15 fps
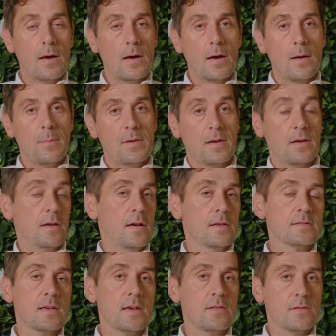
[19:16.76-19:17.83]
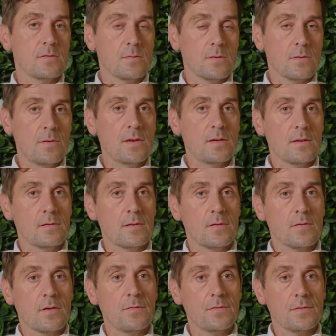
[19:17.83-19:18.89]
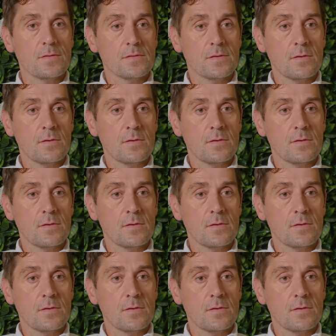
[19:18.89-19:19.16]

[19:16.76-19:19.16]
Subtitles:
I say this with a great degree of confidence,